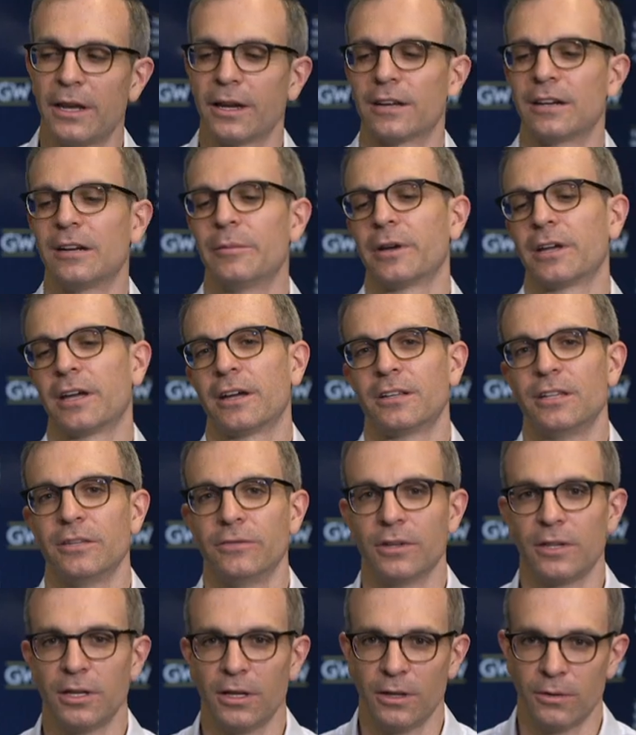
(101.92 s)
economic
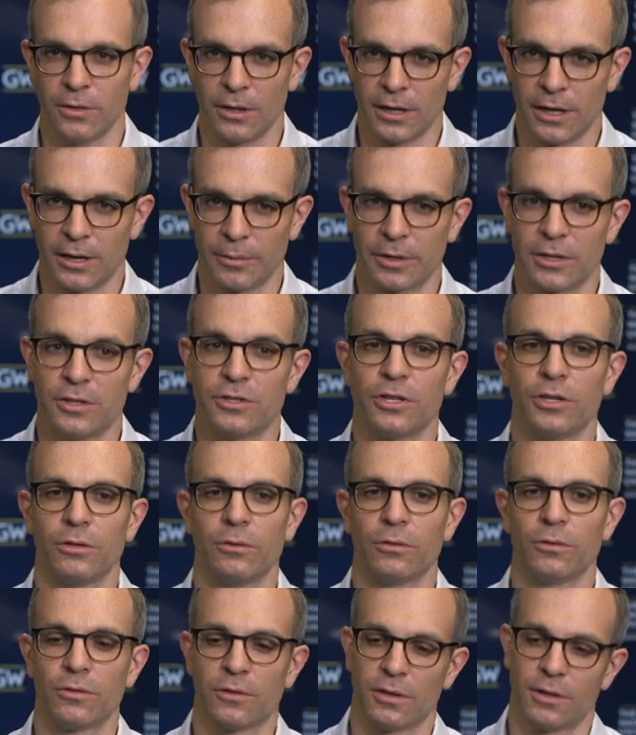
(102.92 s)
activity uh,
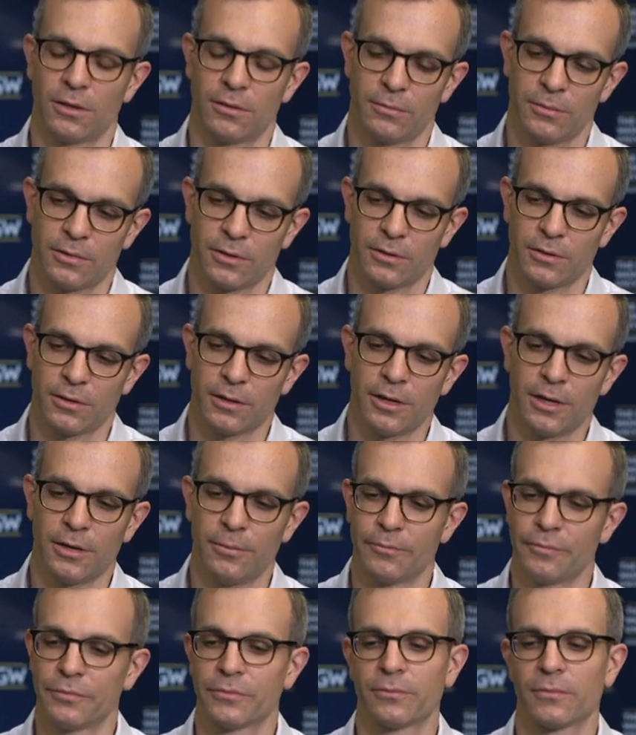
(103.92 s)
continues to,
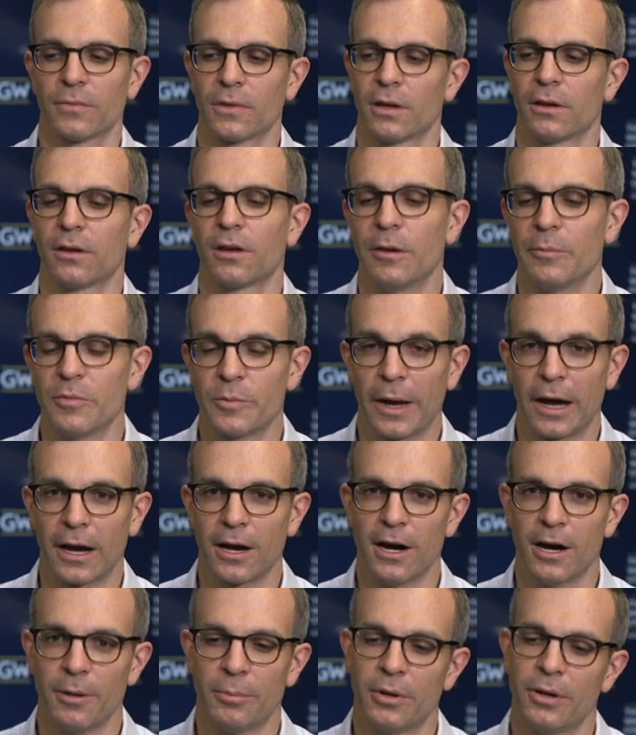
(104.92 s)
um, comes back
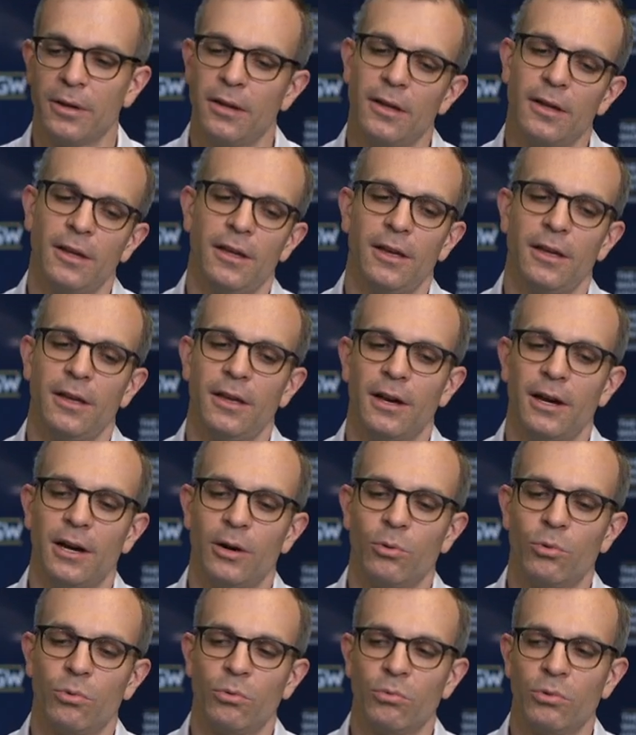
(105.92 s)
up,
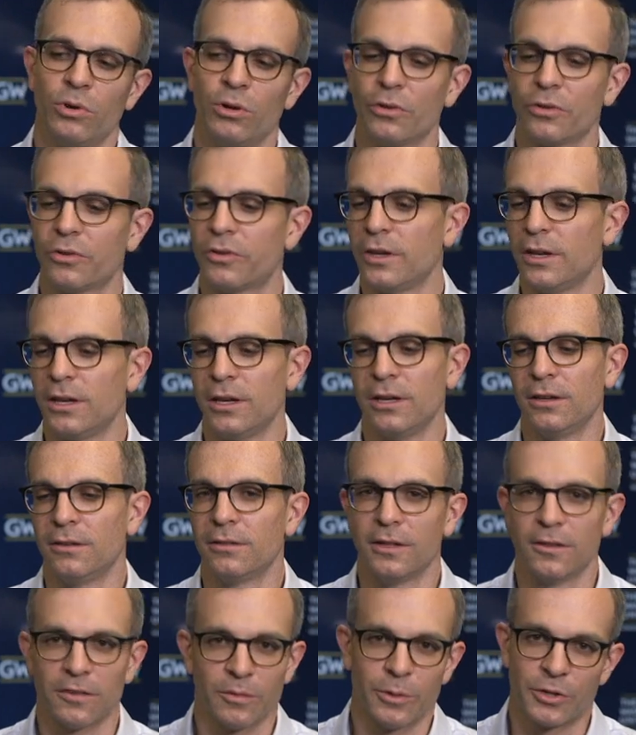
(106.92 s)
uh, we'll see
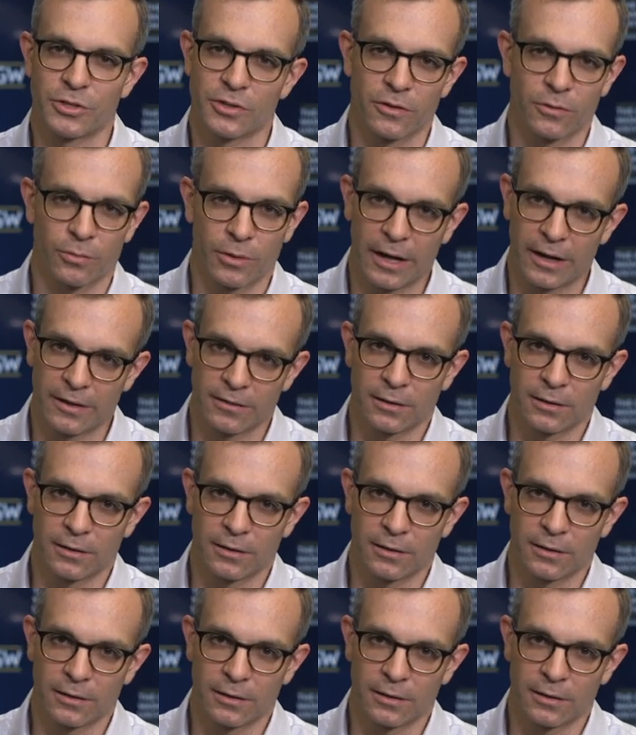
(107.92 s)
these emissions rise